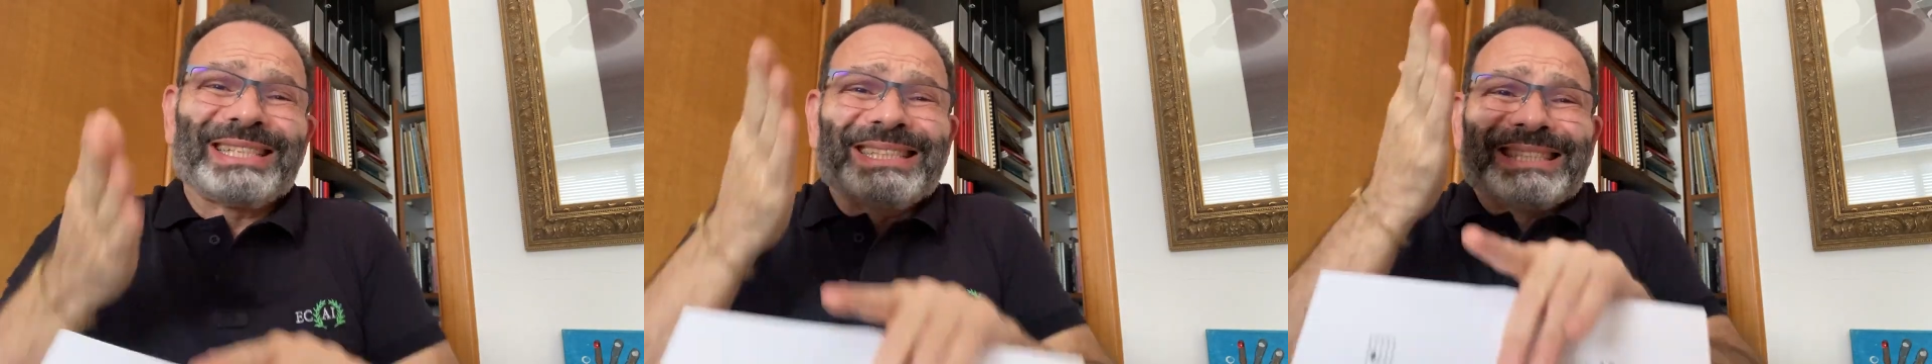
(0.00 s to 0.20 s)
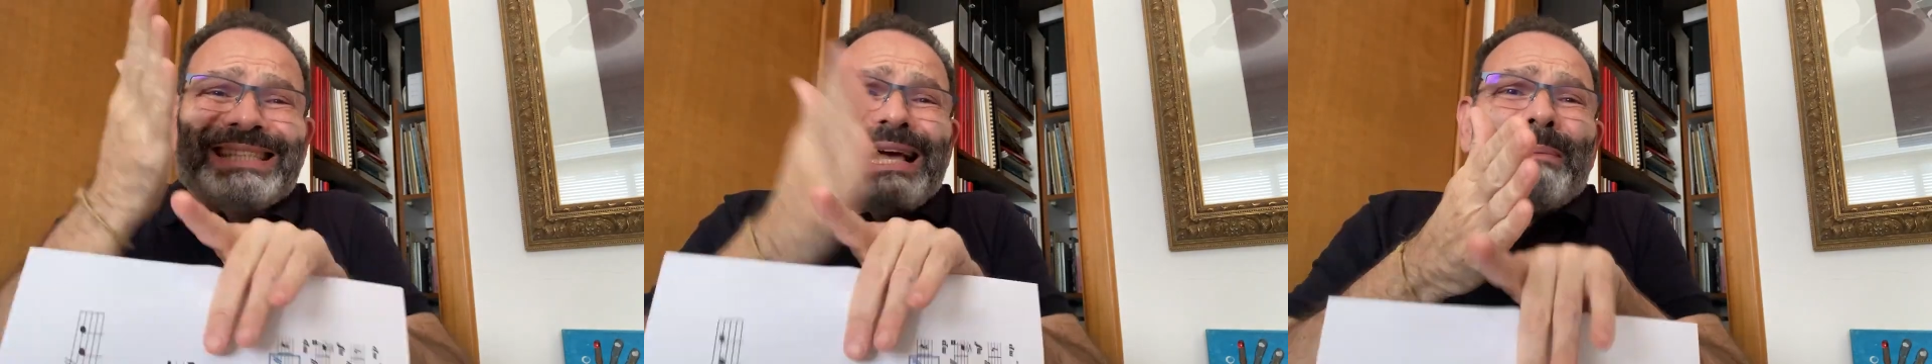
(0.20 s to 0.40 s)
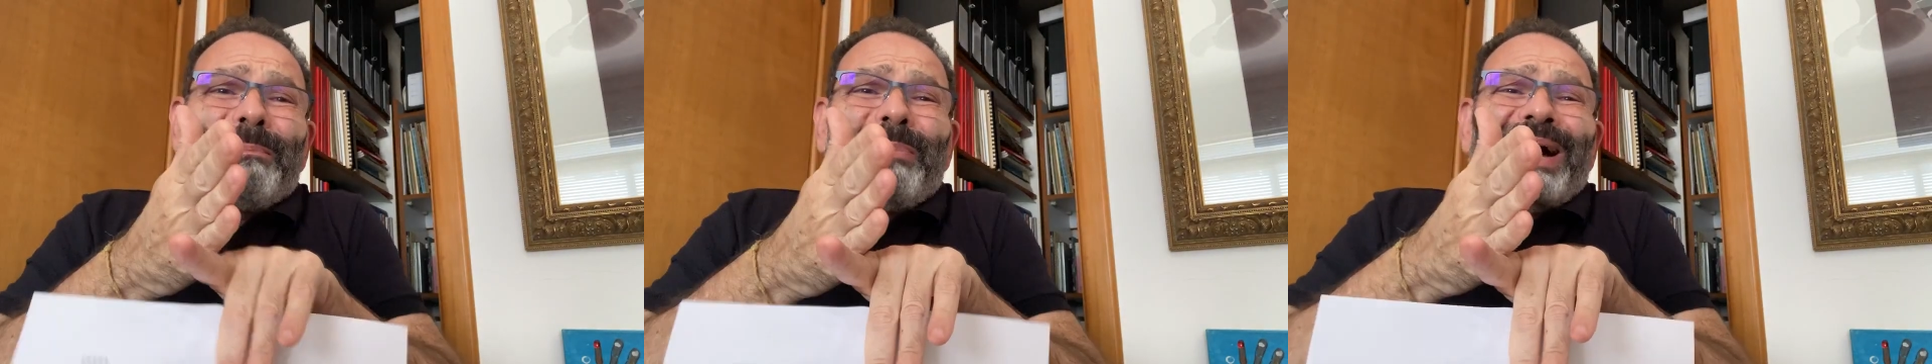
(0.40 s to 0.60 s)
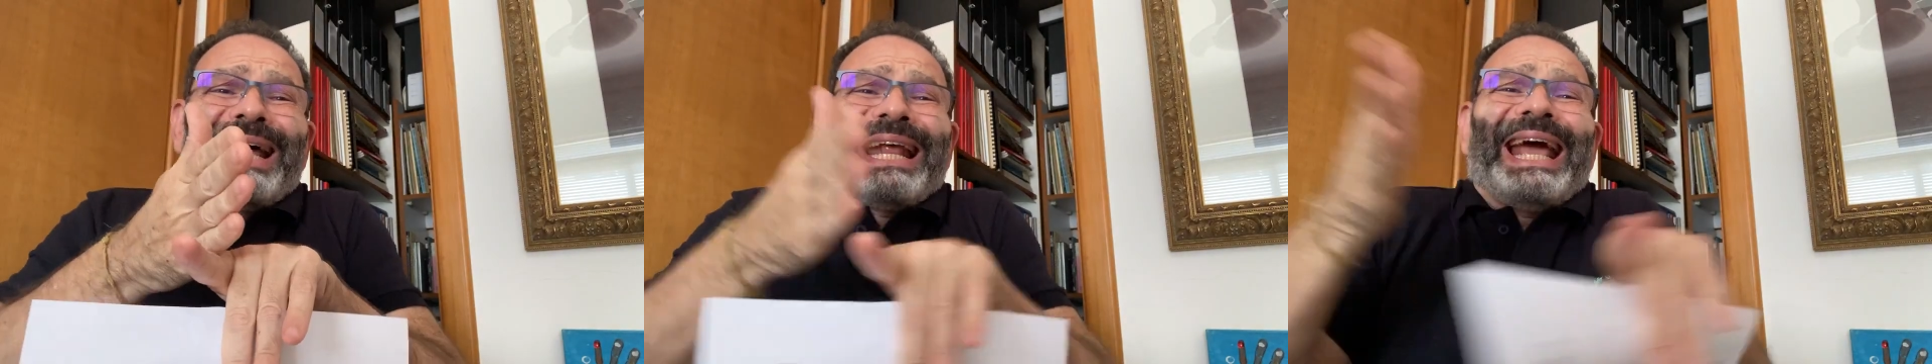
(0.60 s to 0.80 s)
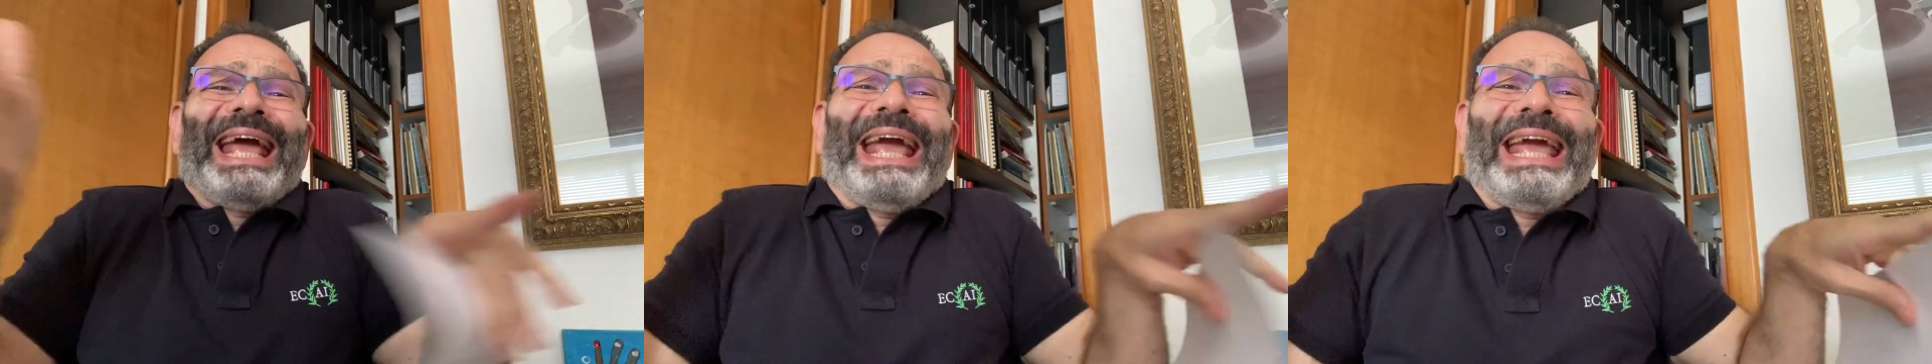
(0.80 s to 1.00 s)

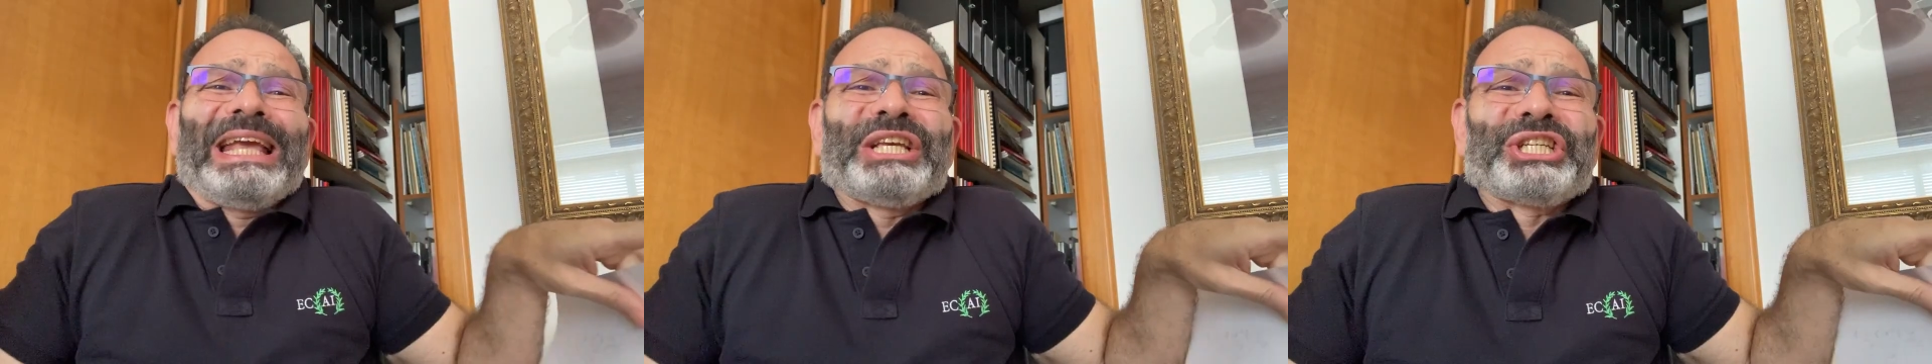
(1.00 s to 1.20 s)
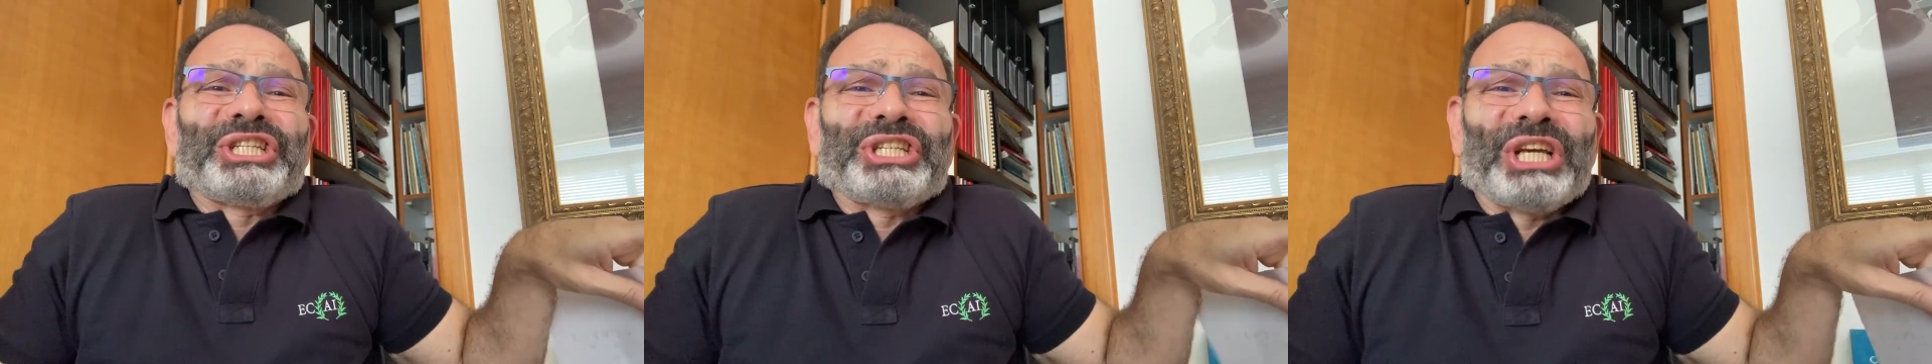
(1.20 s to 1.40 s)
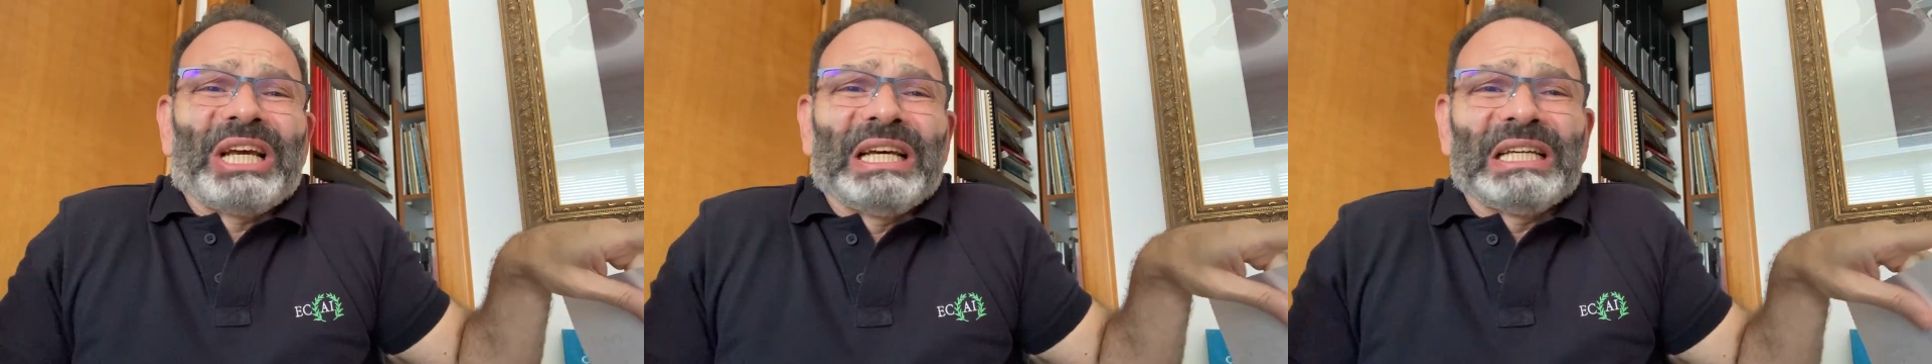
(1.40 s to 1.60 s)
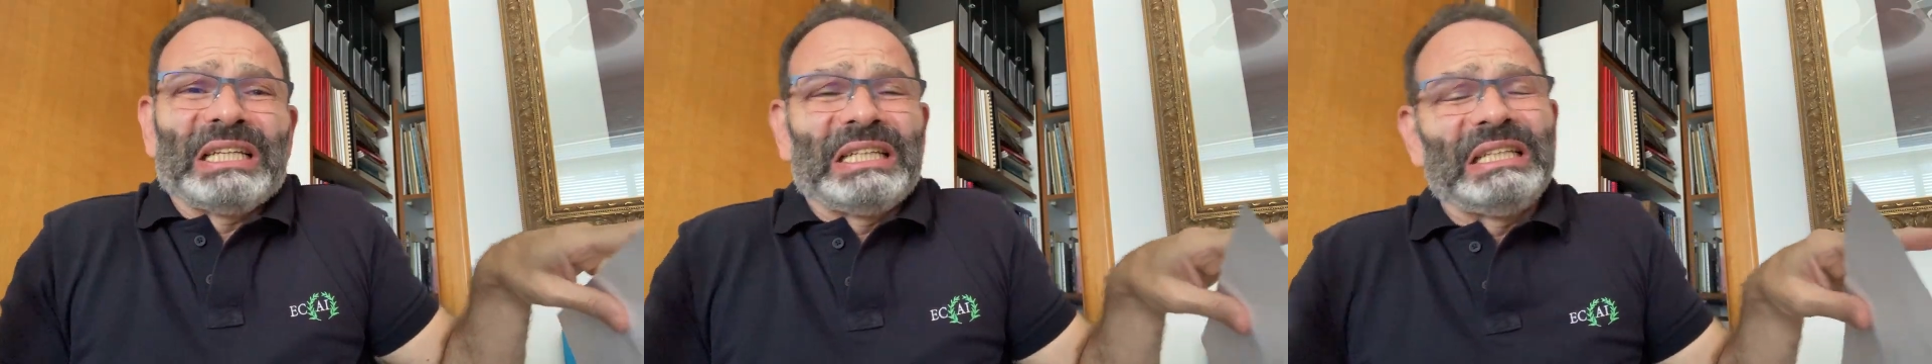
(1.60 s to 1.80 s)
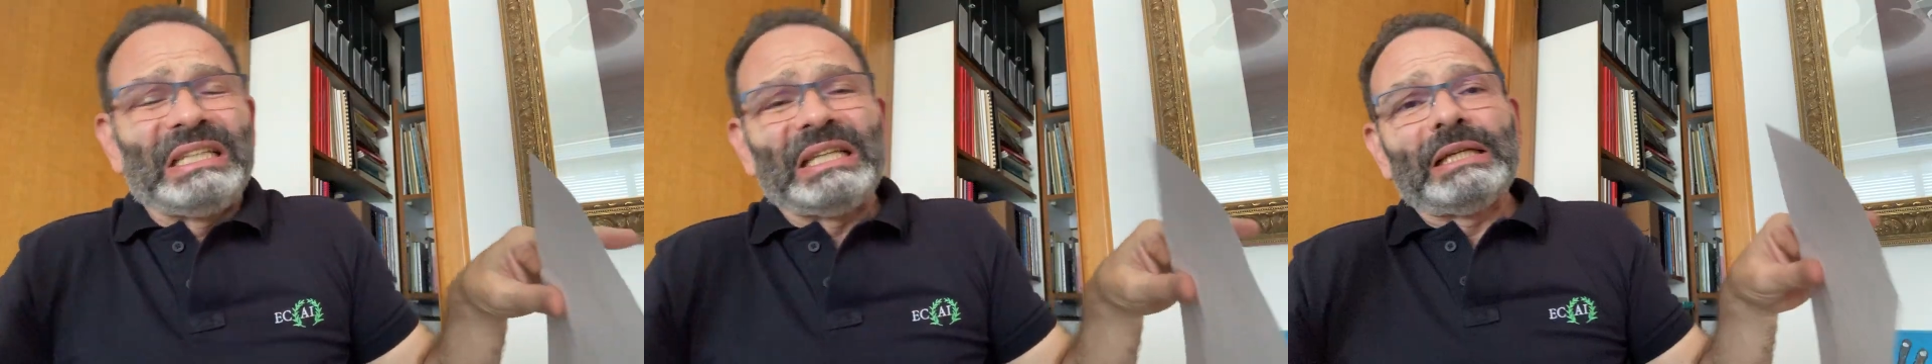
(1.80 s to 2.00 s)

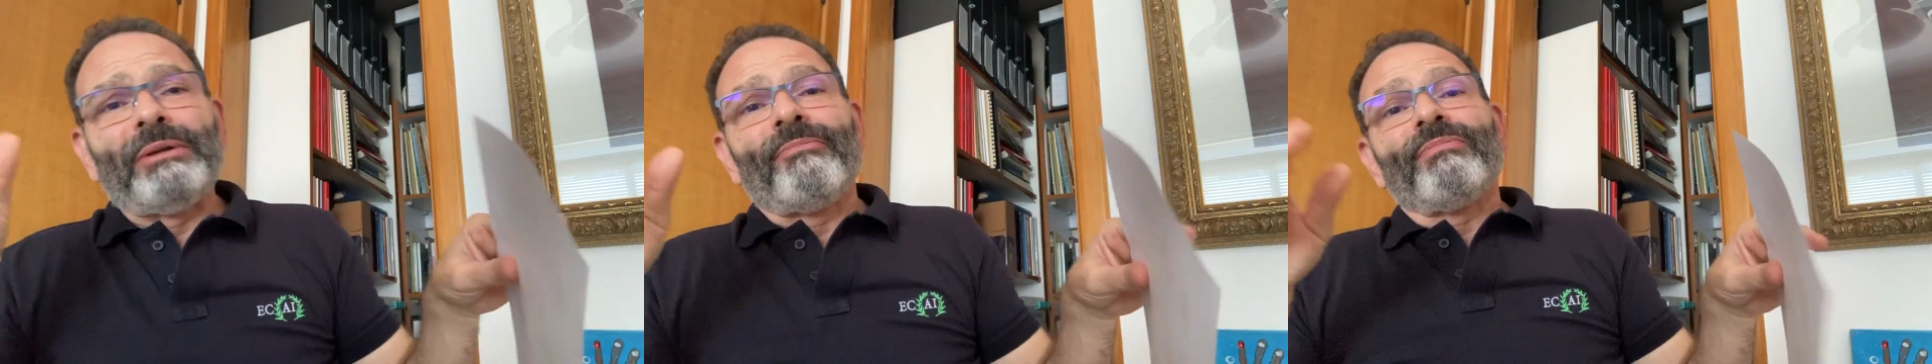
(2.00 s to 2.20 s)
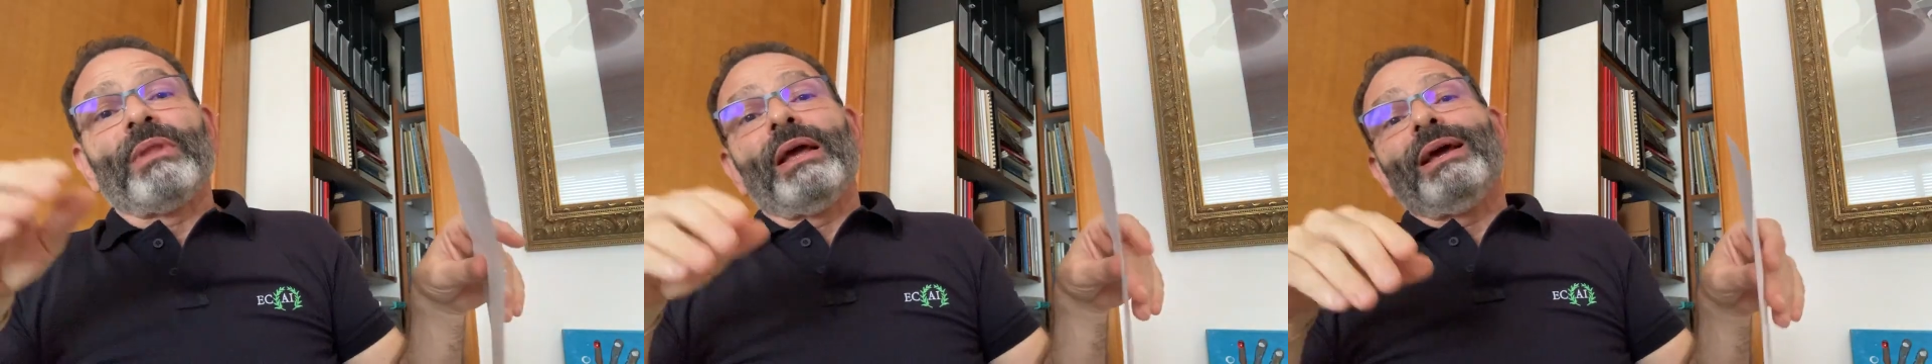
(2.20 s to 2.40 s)
separation.